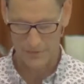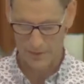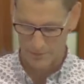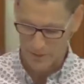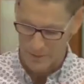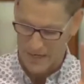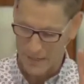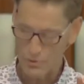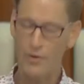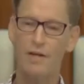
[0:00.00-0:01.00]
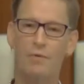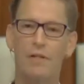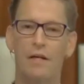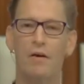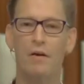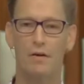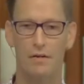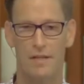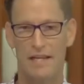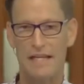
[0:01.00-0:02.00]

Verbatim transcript: And so I'm trying really hard